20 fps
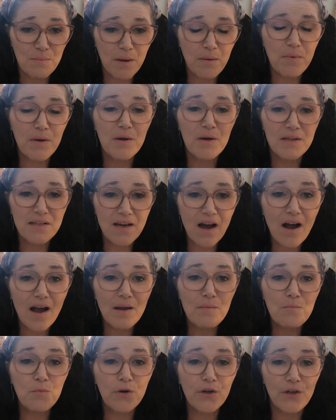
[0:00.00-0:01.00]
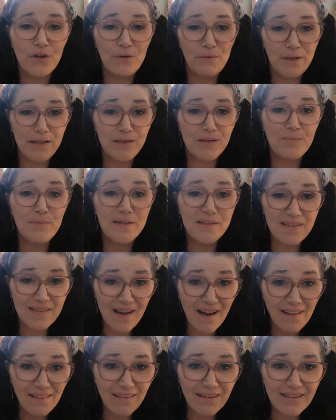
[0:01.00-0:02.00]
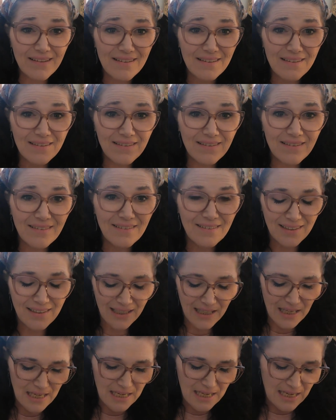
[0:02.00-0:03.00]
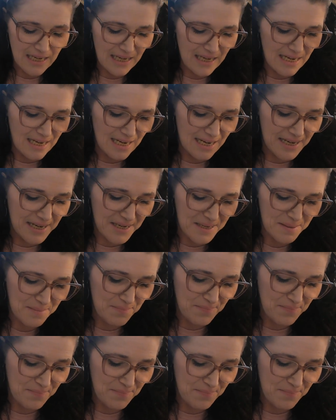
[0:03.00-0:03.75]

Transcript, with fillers: may be a time where you need to be silent. Um,